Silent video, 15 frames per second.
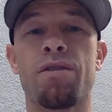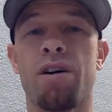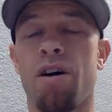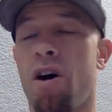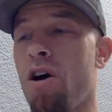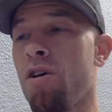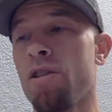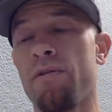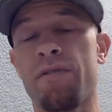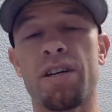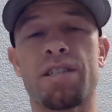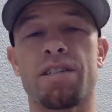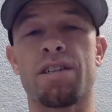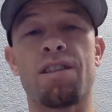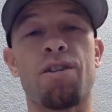All of
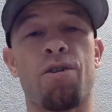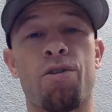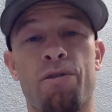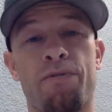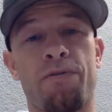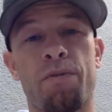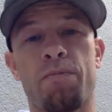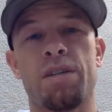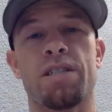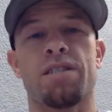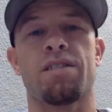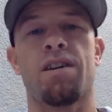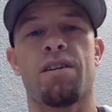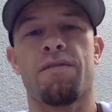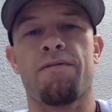us can learn from this
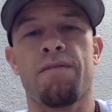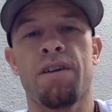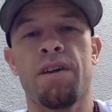stuff,